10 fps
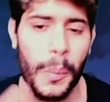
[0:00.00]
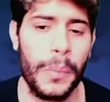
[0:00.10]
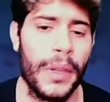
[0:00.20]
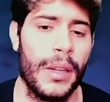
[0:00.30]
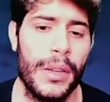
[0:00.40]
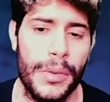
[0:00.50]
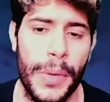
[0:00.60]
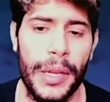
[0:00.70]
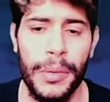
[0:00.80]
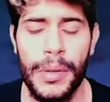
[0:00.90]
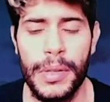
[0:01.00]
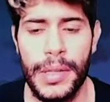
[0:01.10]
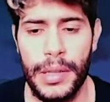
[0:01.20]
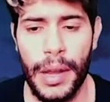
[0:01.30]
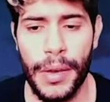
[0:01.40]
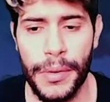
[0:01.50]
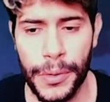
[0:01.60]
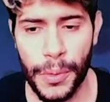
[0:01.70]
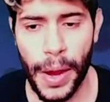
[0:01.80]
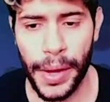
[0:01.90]
because we could
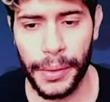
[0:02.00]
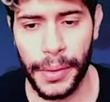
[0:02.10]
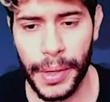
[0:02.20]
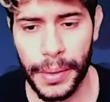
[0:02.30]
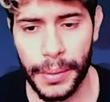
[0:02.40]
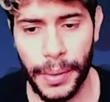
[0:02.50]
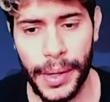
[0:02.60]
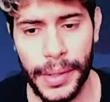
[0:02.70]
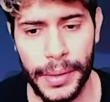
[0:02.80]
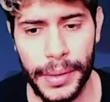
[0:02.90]
self-swagger here, right?